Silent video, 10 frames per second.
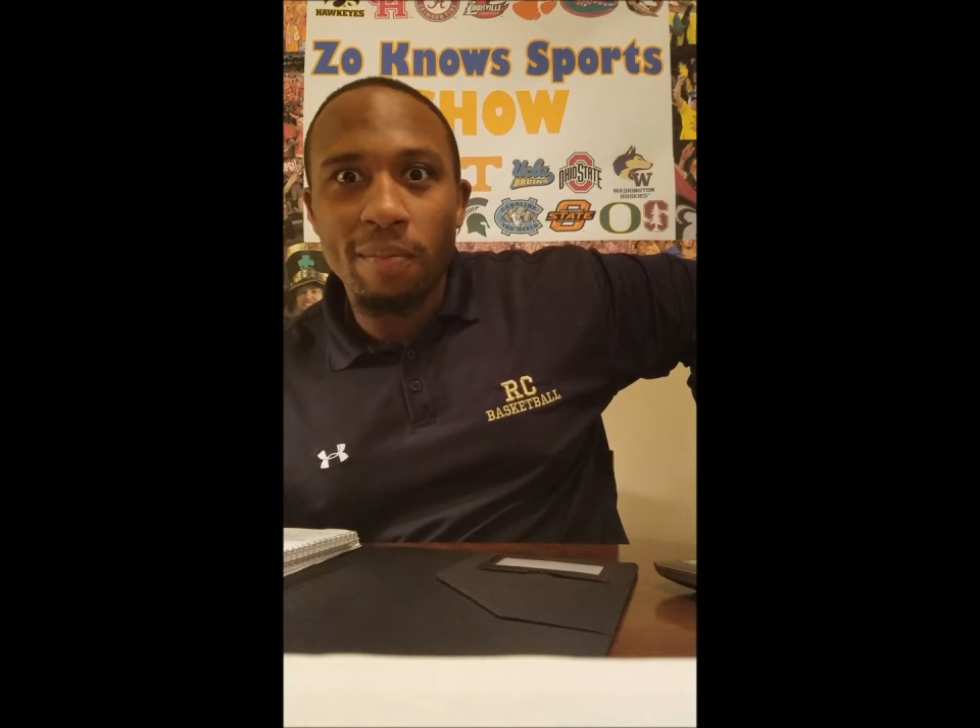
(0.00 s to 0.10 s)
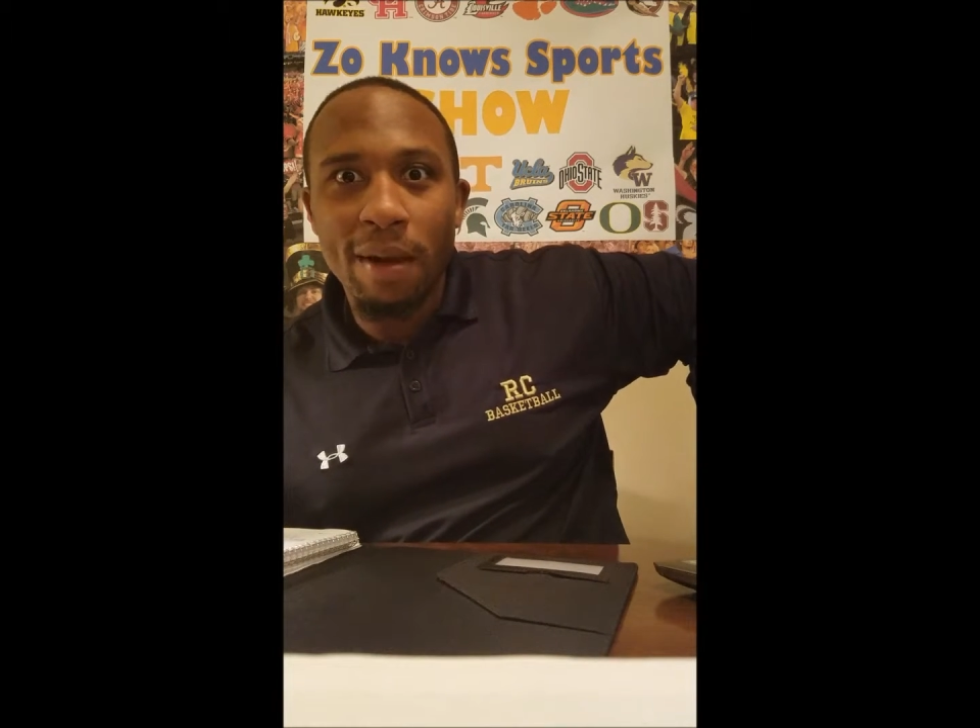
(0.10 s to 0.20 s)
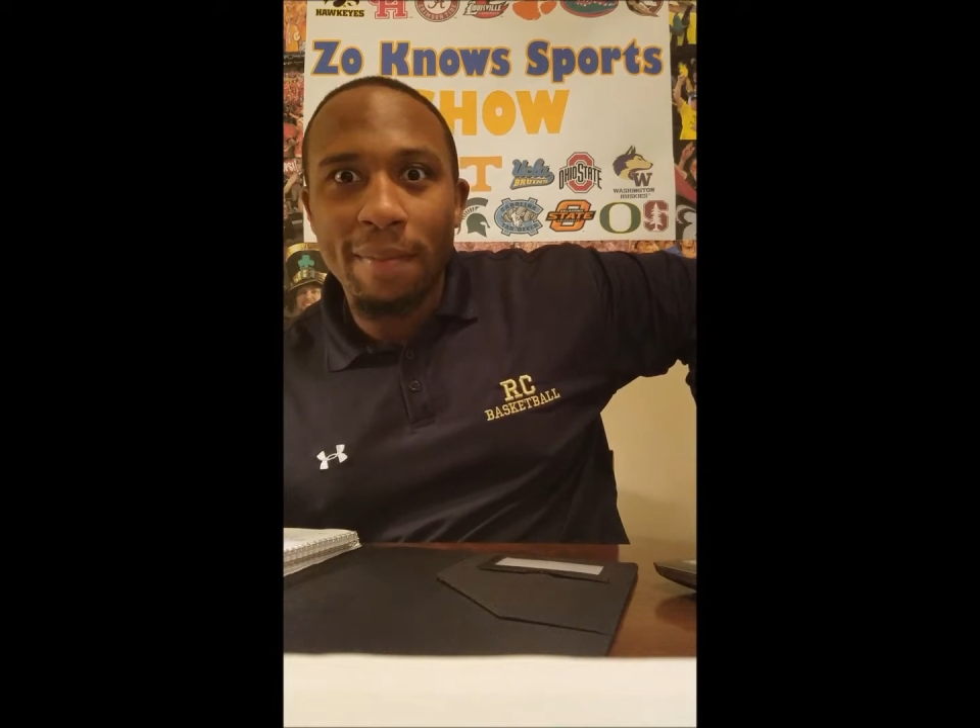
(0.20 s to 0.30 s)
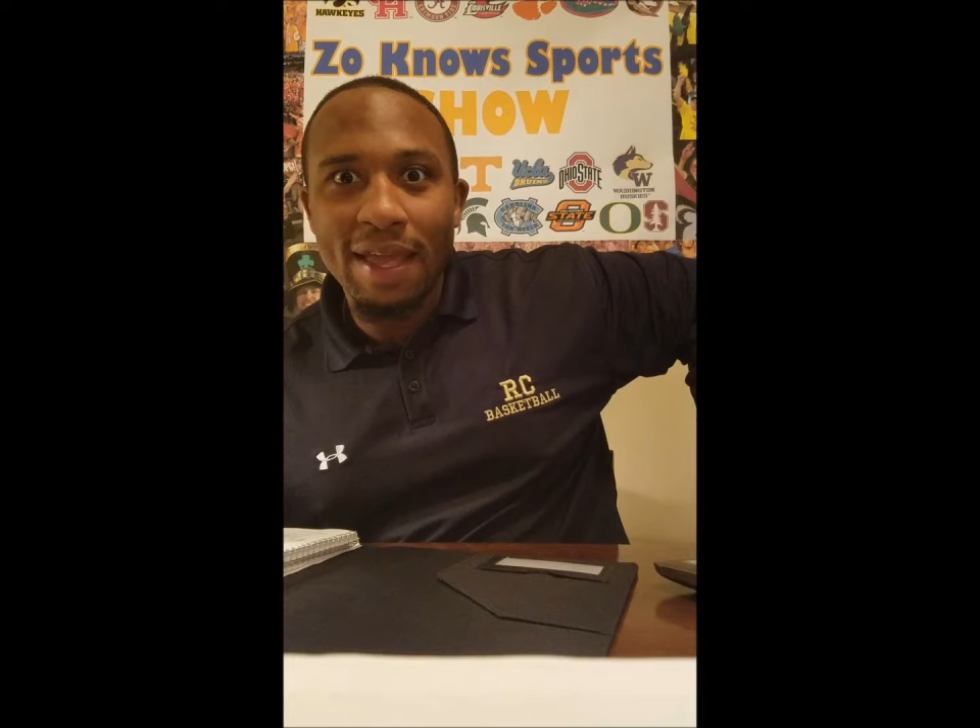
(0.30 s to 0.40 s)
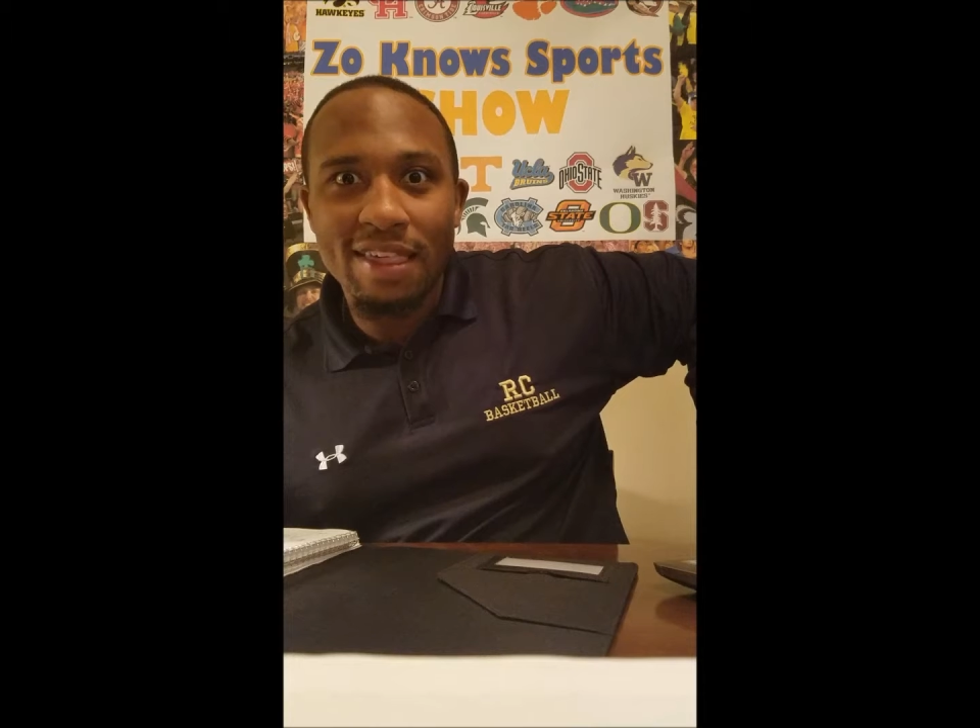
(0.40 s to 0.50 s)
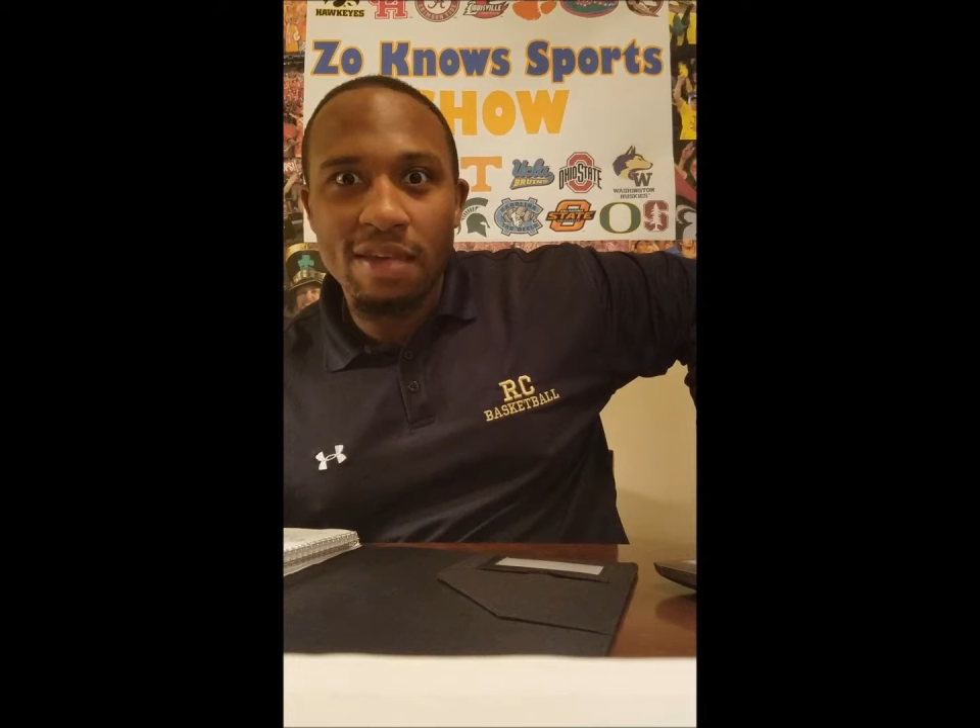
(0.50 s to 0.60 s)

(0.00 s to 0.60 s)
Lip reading: on my man